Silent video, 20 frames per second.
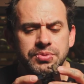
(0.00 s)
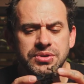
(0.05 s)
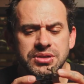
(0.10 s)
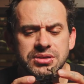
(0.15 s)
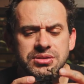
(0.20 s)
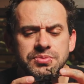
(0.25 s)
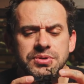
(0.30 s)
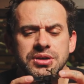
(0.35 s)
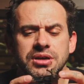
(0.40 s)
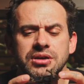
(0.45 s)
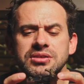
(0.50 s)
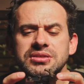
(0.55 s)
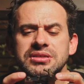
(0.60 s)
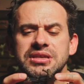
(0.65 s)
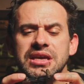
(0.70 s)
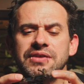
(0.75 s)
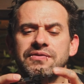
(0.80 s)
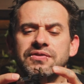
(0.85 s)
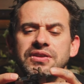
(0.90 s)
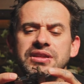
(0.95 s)
piece because
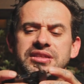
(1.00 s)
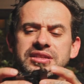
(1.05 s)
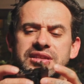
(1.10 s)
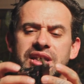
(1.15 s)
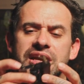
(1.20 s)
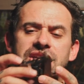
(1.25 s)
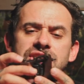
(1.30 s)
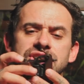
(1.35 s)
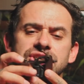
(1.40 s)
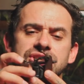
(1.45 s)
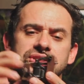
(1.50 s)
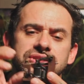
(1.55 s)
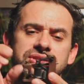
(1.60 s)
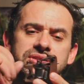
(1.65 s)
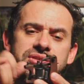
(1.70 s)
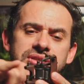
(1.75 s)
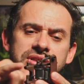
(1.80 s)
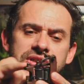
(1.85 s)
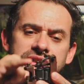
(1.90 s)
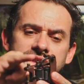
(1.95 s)
giving
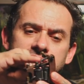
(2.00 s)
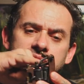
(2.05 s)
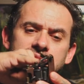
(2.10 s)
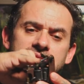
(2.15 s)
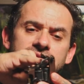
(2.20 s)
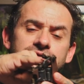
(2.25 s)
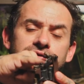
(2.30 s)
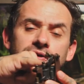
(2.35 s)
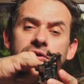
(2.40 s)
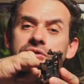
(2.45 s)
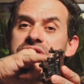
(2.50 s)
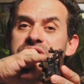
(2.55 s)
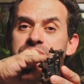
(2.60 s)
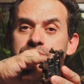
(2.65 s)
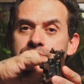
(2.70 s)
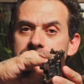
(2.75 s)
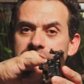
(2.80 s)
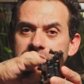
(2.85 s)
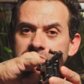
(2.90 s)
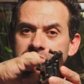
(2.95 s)
tension to the front
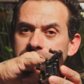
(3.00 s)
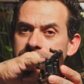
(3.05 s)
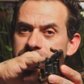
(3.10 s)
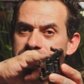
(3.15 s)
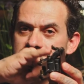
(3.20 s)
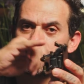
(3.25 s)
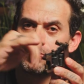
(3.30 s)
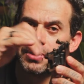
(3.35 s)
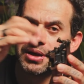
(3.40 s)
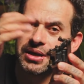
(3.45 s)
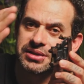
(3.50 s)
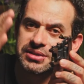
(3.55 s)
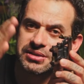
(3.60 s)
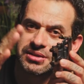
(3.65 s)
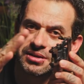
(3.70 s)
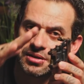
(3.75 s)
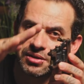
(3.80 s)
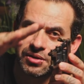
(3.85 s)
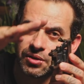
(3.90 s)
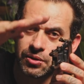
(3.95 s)
spring, which makes
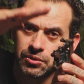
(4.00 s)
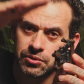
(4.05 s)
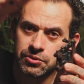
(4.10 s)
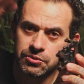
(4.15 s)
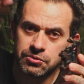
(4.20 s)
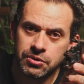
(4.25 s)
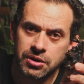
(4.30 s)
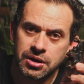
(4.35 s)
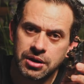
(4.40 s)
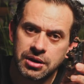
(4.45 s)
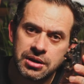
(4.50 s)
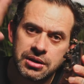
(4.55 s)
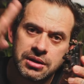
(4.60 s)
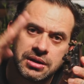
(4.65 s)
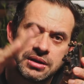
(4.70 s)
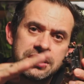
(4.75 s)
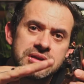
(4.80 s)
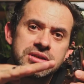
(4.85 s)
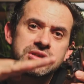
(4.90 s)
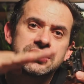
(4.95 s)
the whole
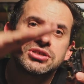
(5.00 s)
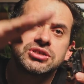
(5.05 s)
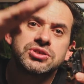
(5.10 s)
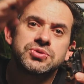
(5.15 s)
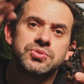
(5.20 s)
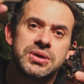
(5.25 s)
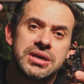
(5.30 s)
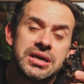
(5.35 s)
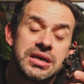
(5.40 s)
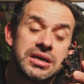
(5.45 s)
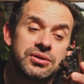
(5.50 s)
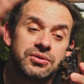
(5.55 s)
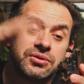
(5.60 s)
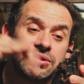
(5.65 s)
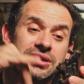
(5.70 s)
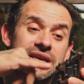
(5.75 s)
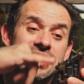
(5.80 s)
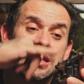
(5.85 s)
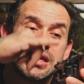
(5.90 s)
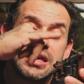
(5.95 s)
swing or
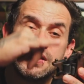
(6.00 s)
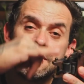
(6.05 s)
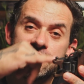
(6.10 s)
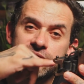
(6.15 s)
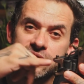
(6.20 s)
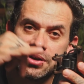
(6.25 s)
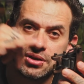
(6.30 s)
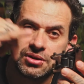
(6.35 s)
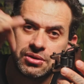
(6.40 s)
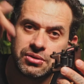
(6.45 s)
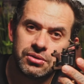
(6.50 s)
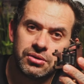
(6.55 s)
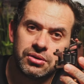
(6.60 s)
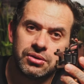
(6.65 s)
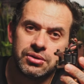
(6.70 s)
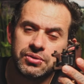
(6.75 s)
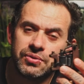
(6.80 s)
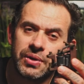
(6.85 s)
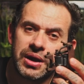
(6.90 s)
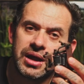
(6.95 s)
the given,
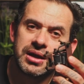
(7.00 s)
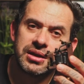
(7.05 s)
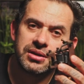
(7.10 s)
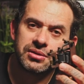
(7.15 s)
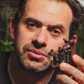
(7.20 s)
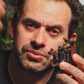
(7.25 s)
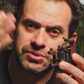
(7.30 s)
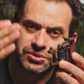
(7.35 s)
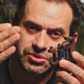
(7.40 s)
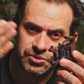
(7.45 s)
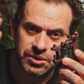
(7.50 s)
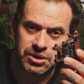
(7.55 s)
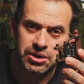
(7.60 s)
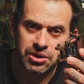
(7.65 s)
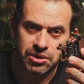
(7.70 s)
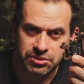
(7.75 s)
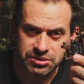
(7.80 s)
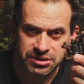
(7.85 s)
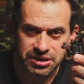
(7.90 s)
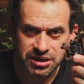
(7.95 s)
all right, which we
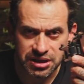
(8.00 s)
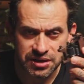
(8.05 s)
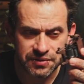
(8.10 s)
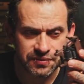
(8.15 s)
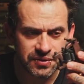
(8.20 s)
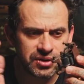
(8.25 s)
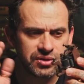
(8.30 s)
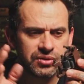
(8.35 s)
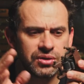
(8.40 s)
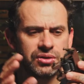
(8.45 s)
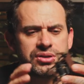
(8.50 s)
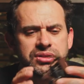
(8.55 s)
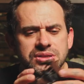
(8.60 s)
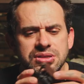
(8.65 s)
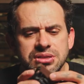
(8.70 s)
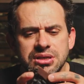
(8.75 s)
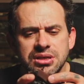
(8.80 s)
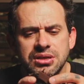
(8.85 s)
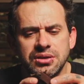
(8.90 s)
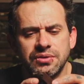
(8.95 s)
call the given on
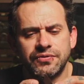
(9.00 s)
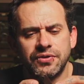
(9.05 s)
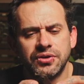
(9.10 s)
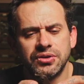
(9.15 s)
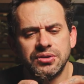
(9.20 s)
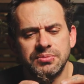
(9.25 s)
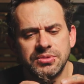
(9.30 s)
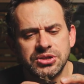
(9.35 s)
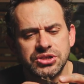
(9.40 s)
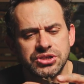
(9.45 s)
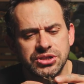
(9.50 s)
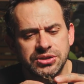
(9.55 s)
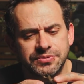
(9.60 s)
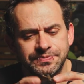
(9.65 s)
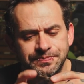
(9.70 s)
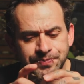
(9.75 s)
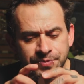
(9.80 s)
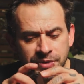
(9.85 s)
for the machine.